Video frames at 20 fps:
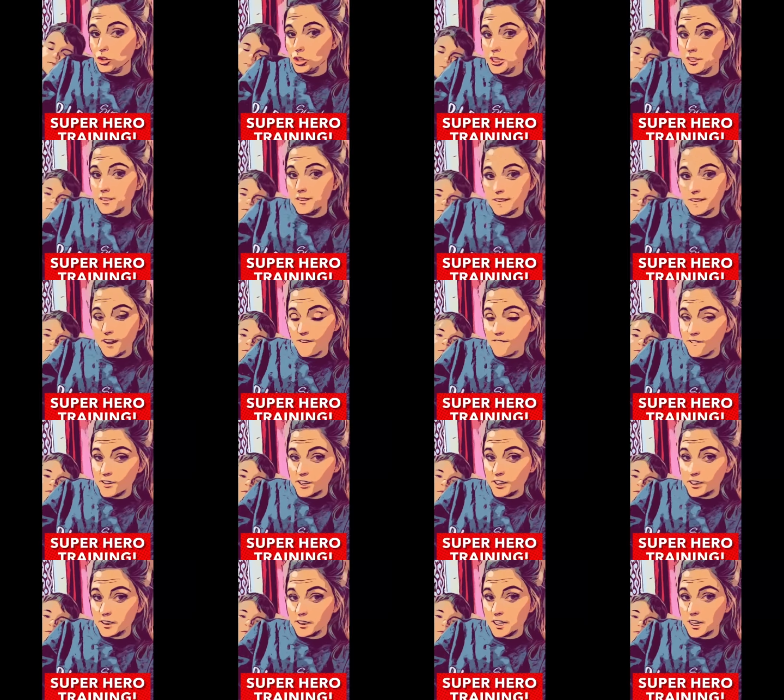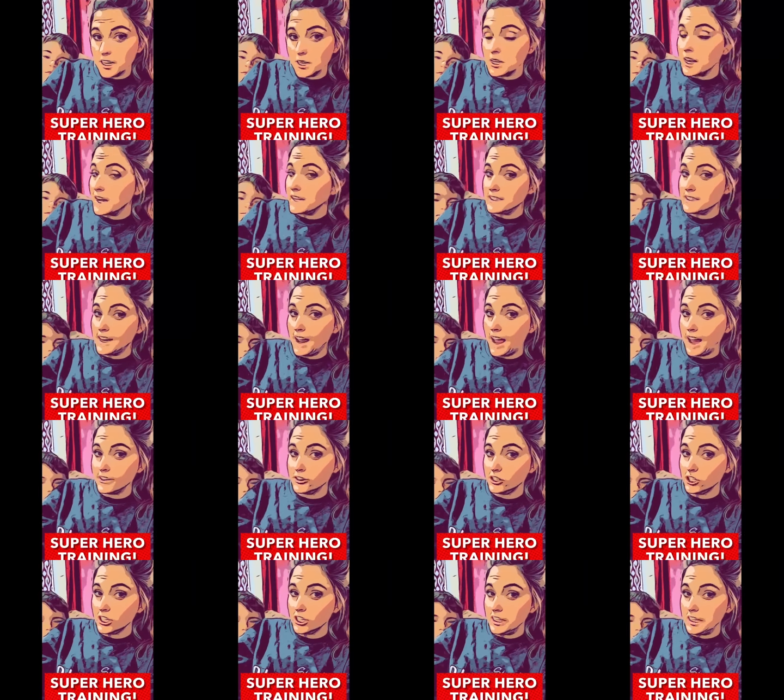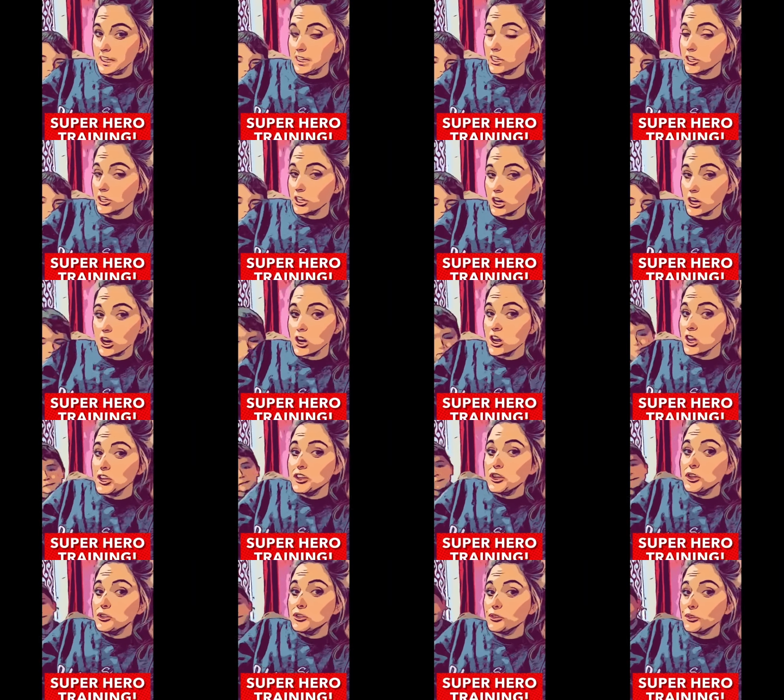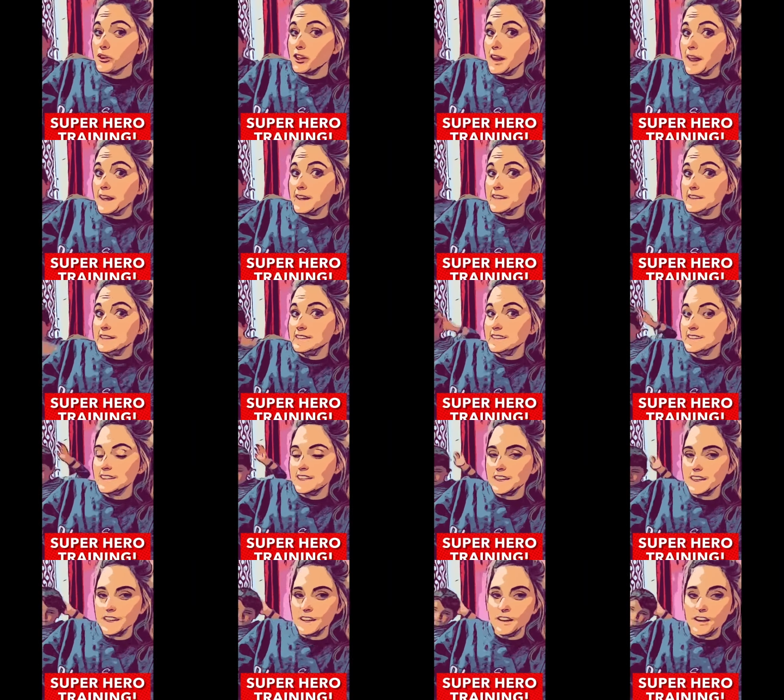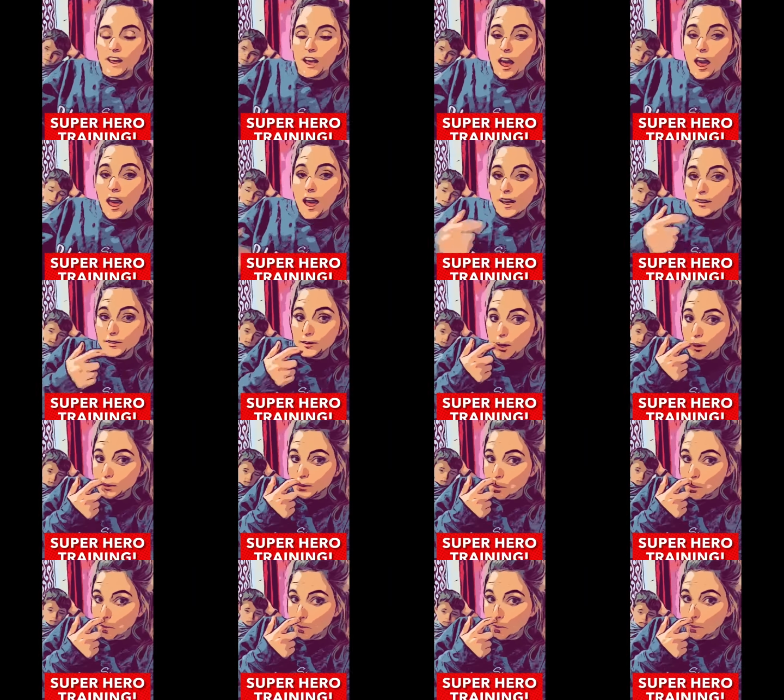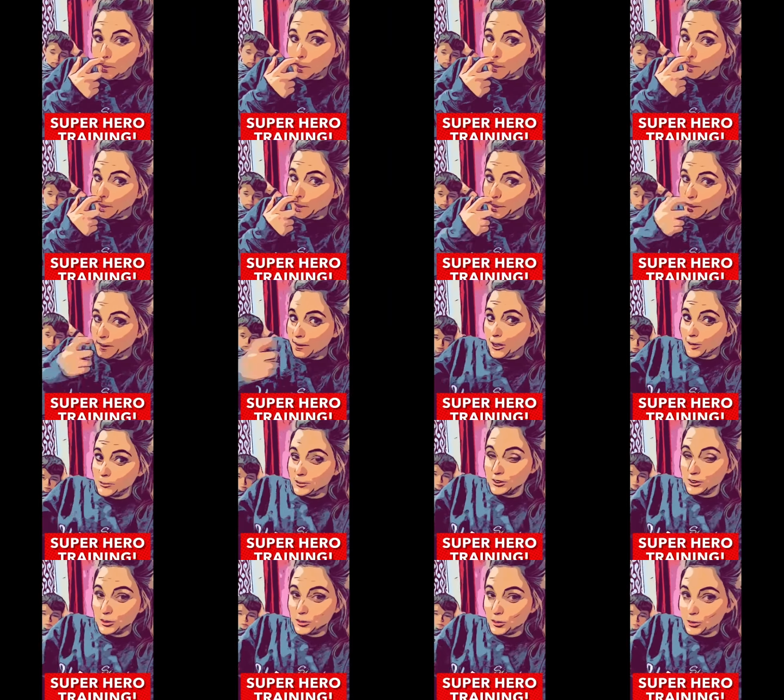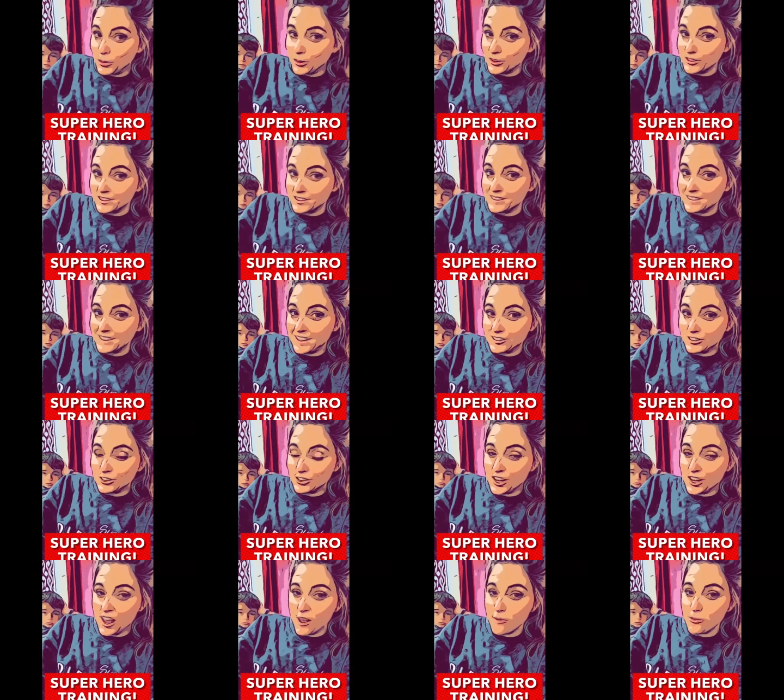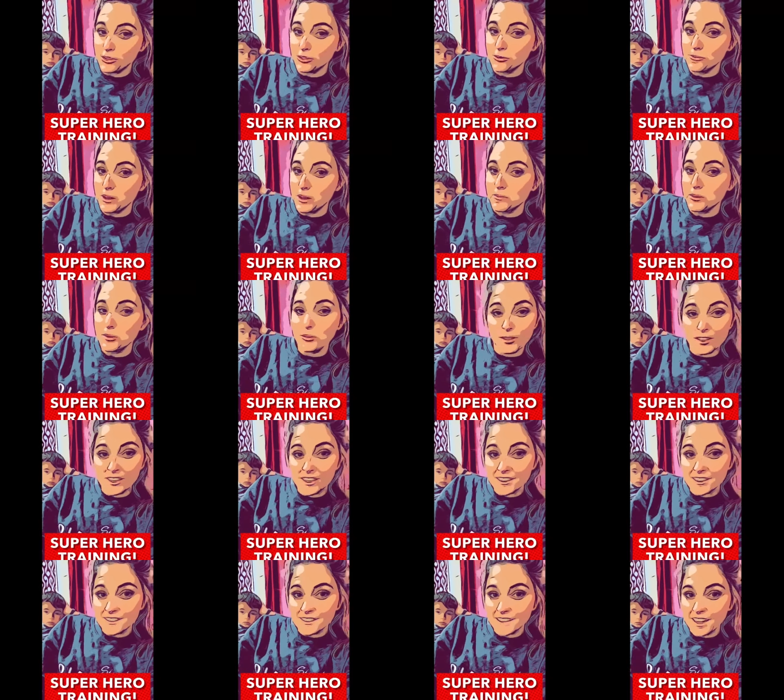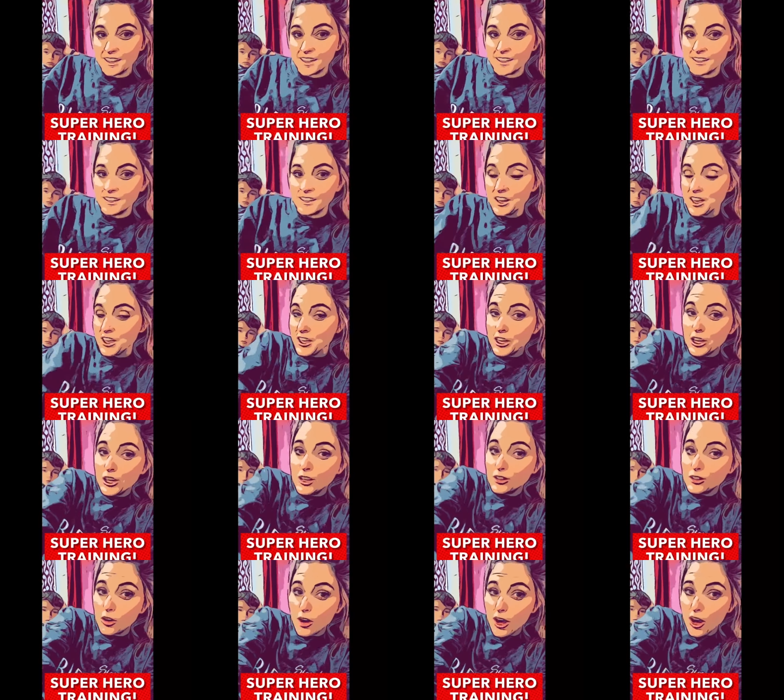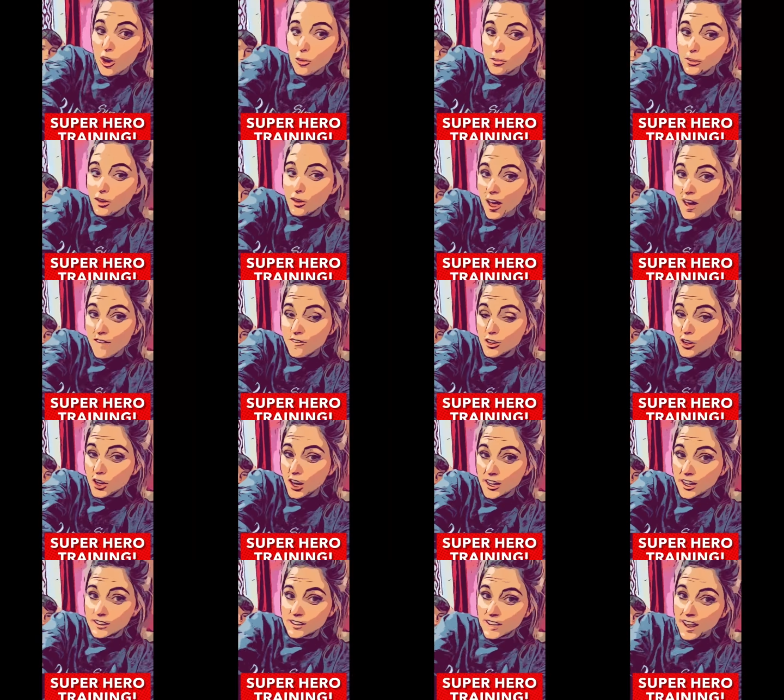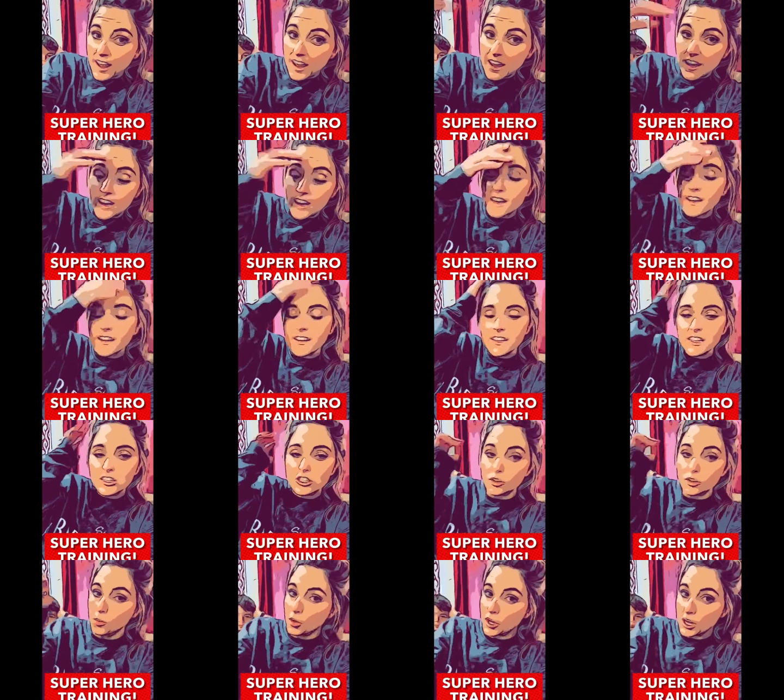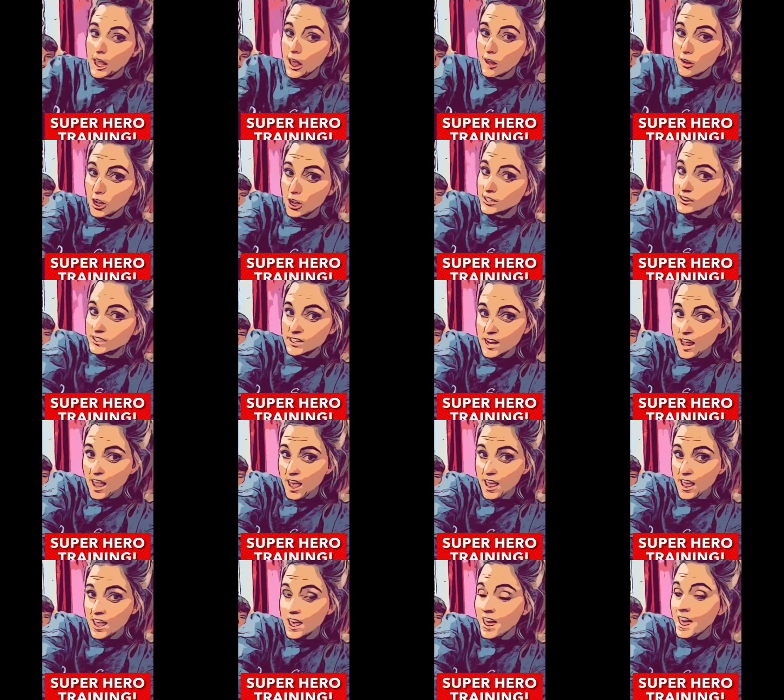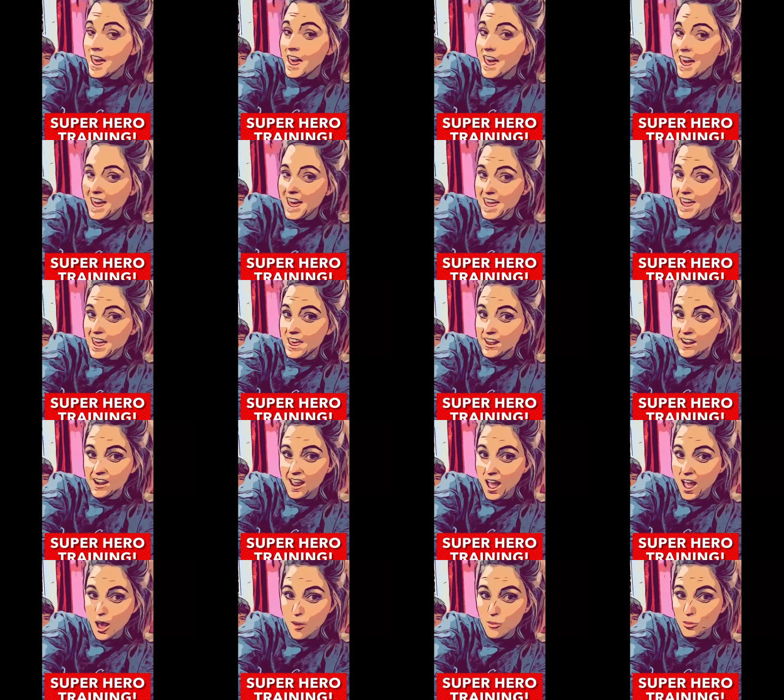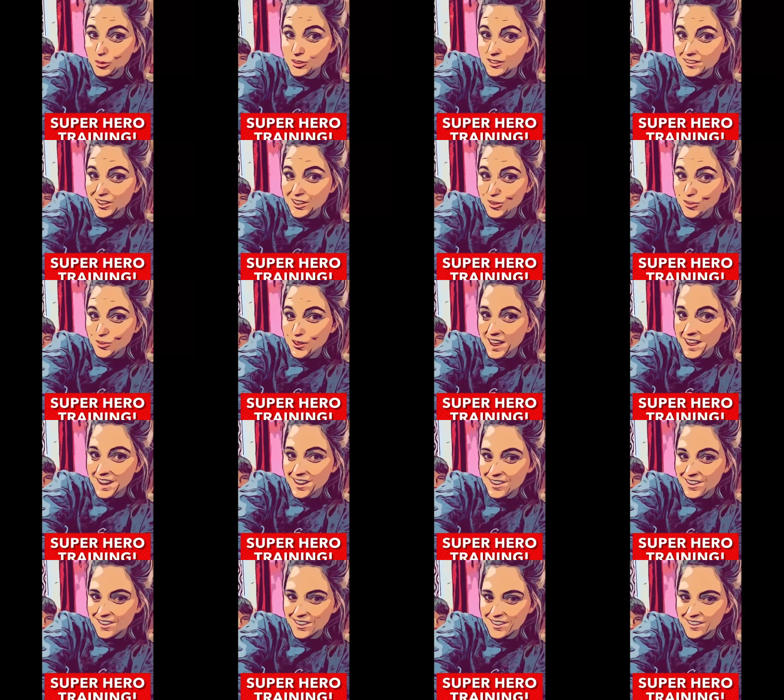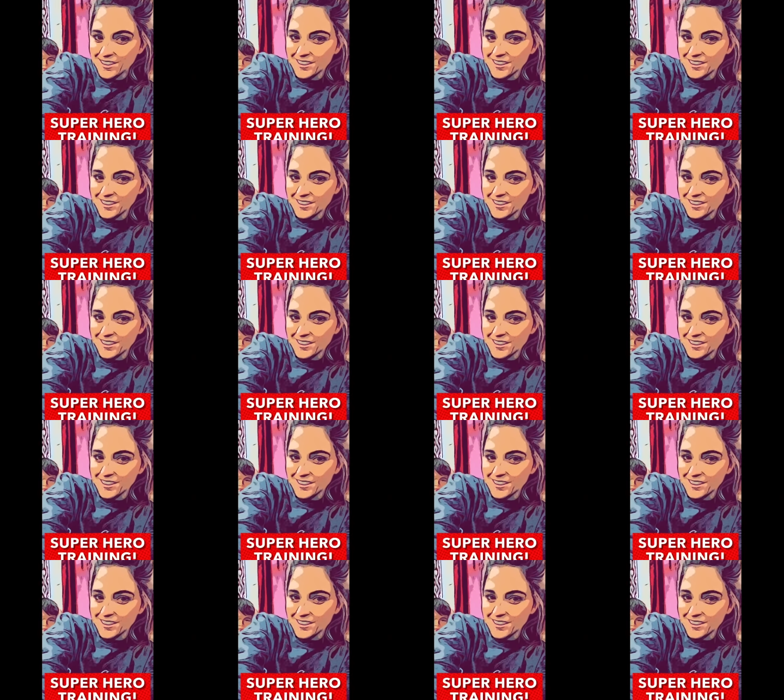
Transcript: should definitely attach it here so that I can see it. I saw some really good obstacle courses yesterday, which made me really excited. So I hope you have a great day. Get your workout on today, and I will see you later.